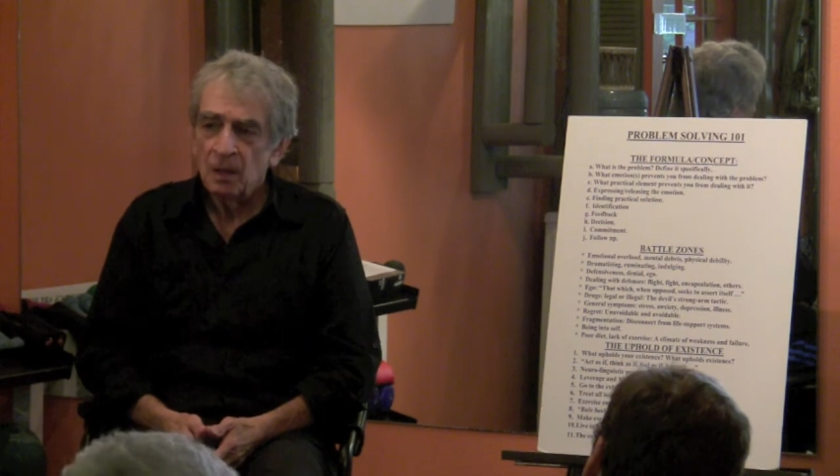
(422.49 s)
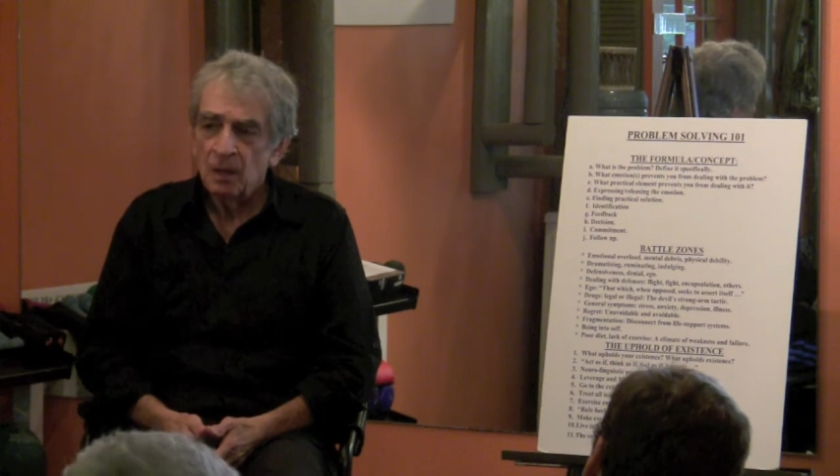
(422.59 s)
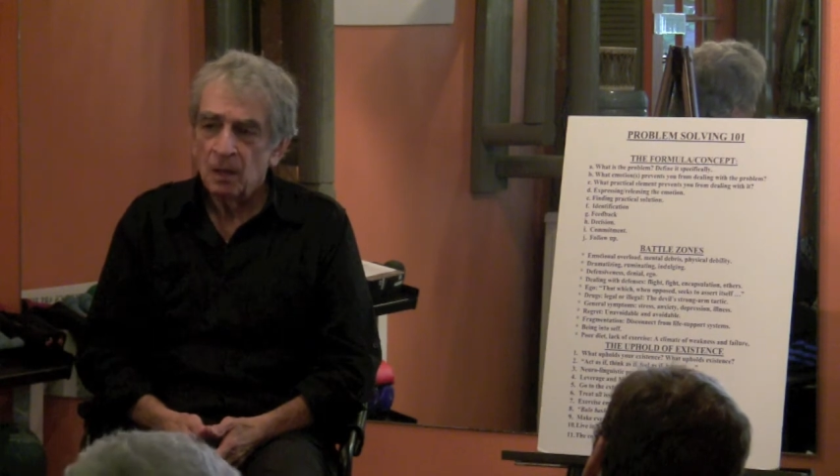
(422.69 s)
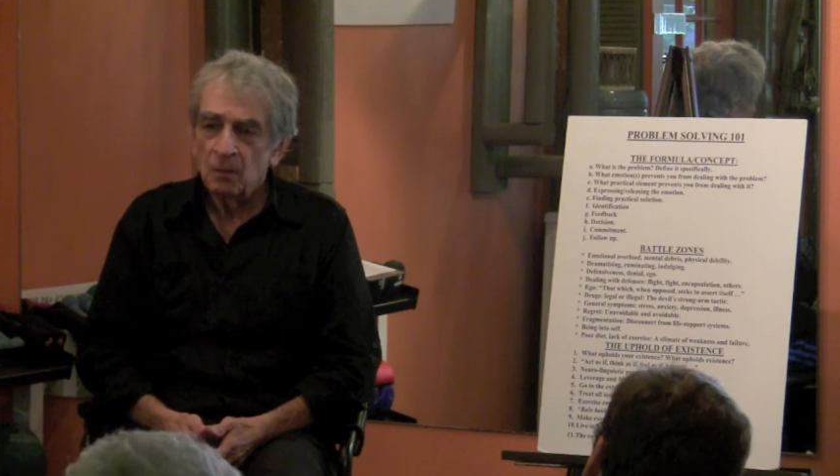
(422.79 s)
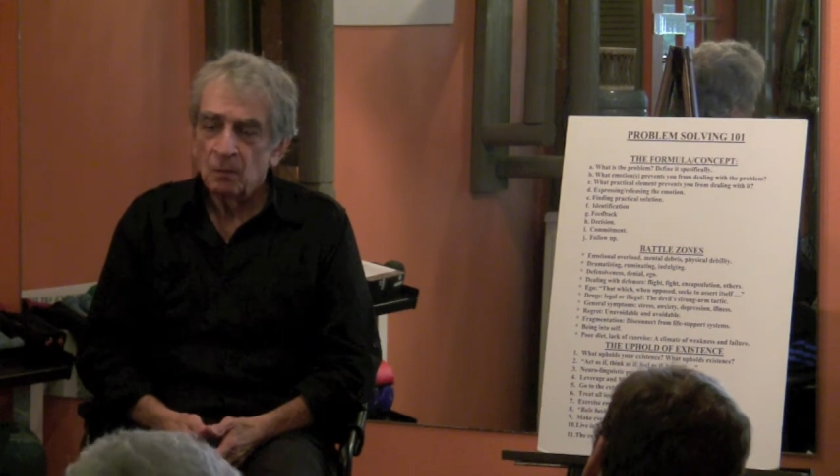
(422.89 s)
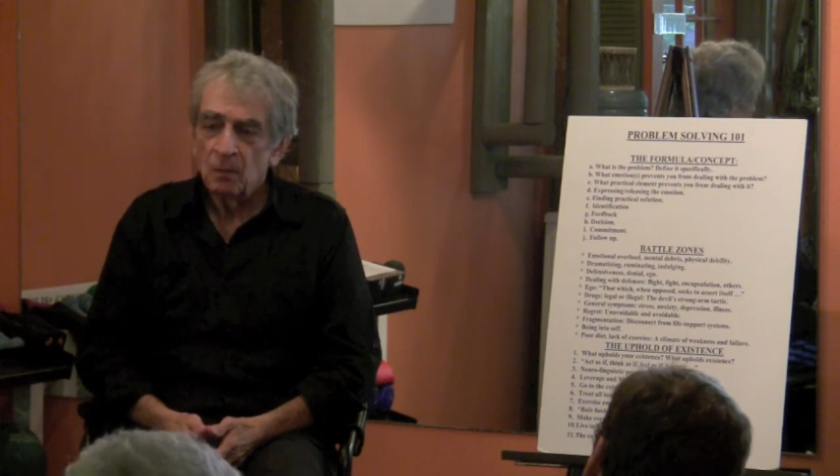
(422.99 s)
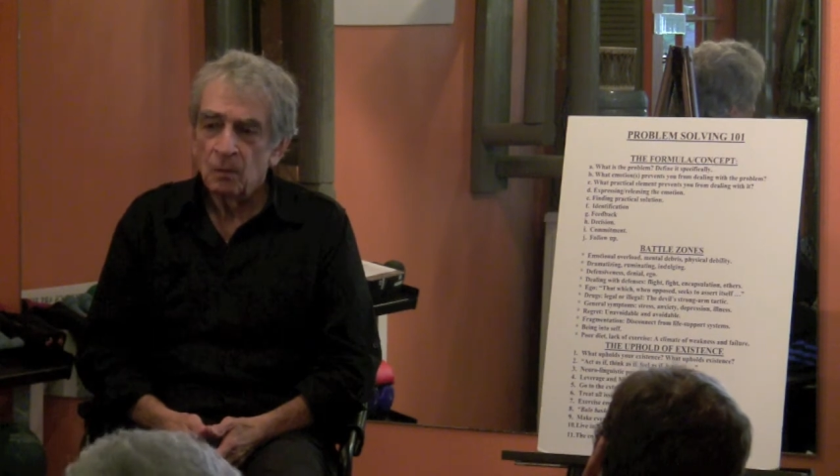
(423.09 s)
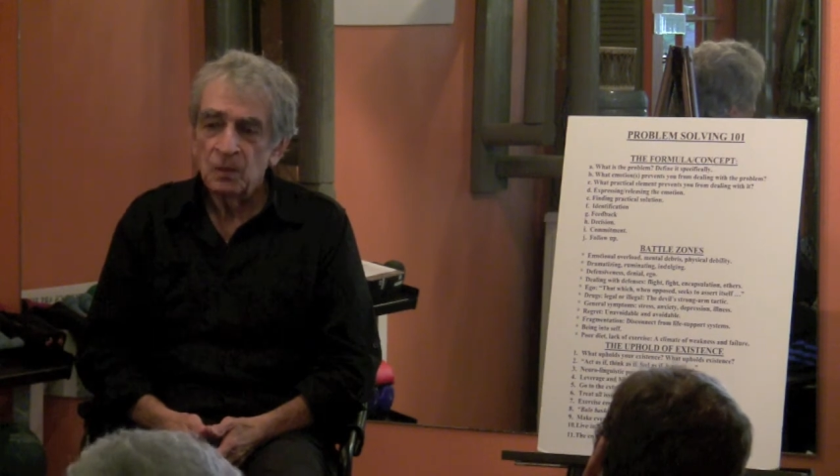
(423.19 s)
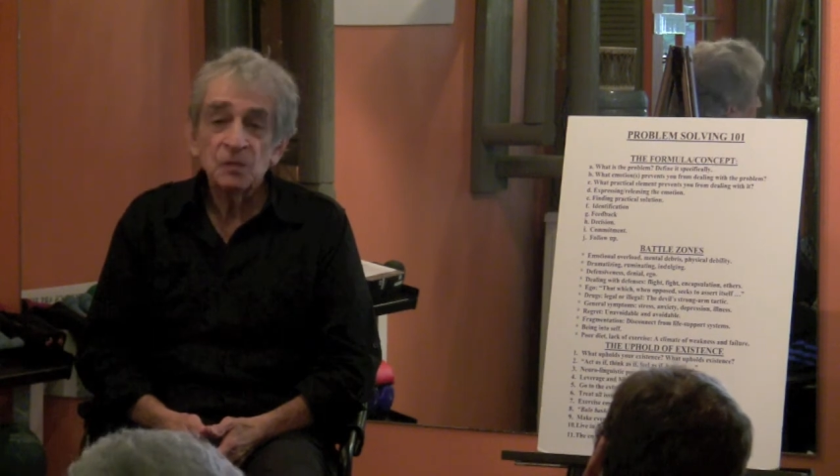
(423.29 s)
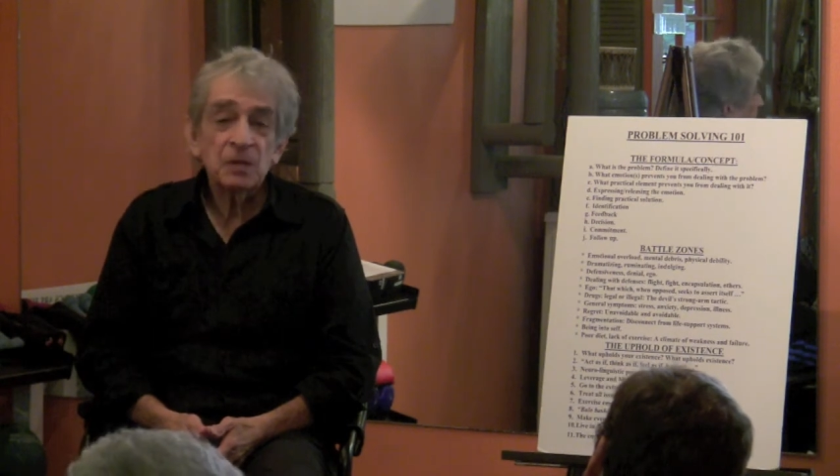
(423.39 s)
um,
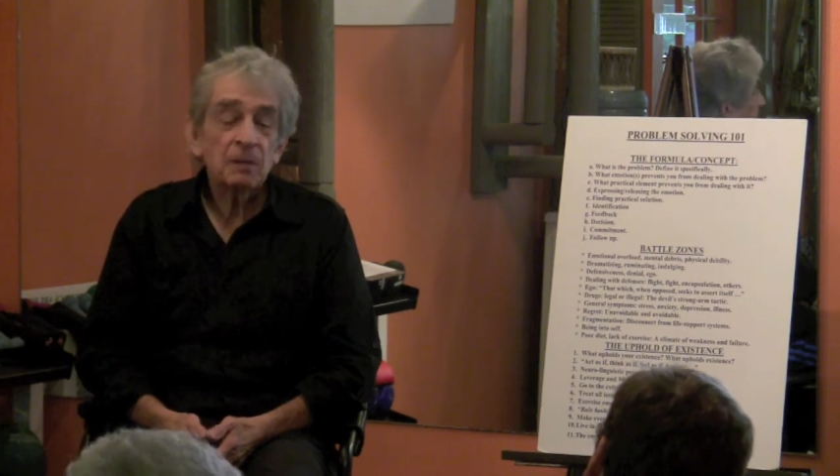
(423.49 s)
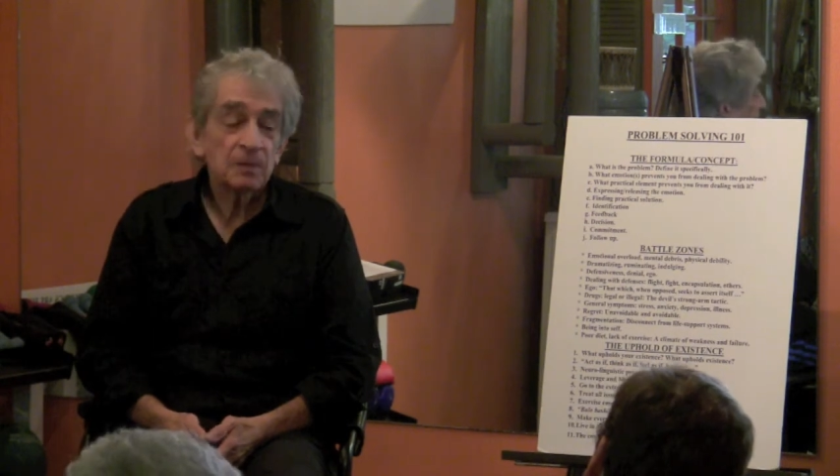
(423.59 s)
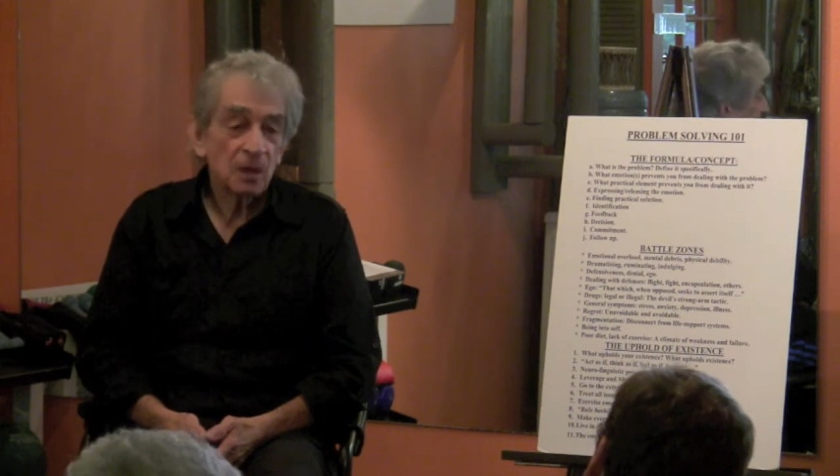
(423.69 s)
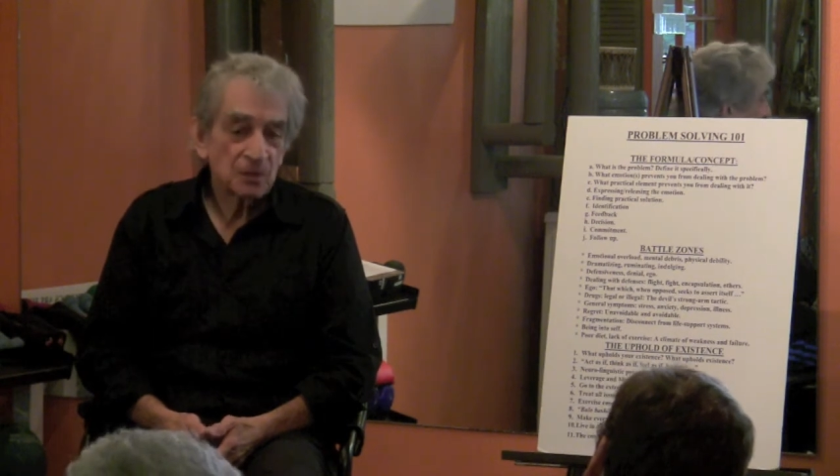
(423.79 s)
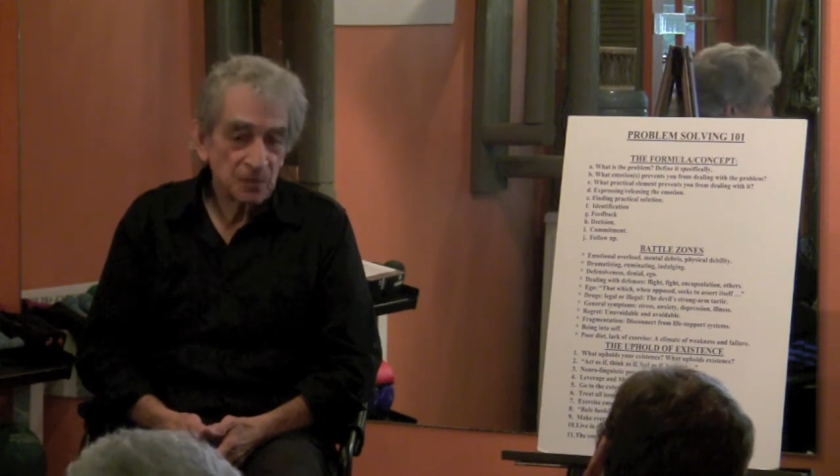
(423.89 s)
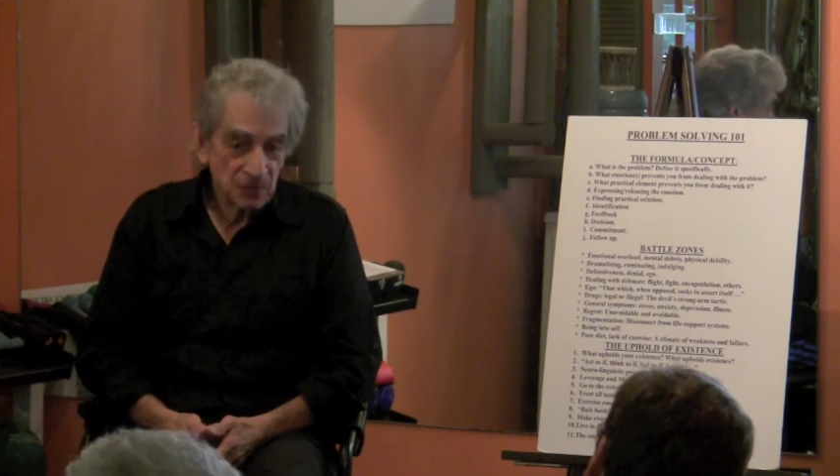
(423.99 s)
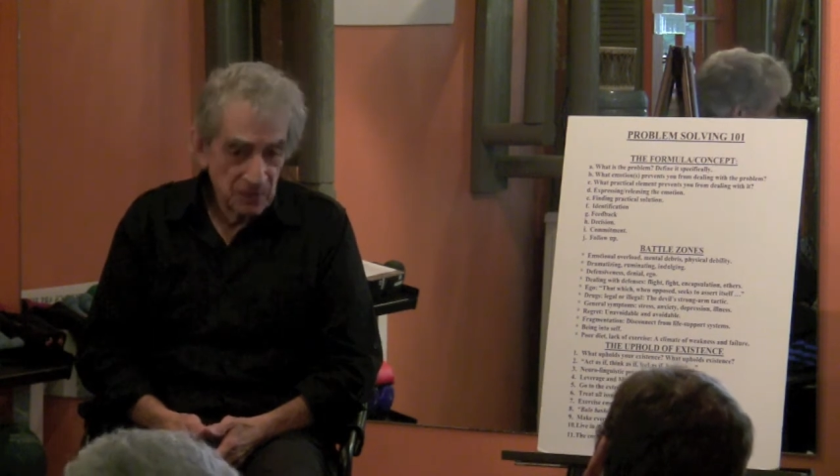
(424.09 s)
we used hypnosis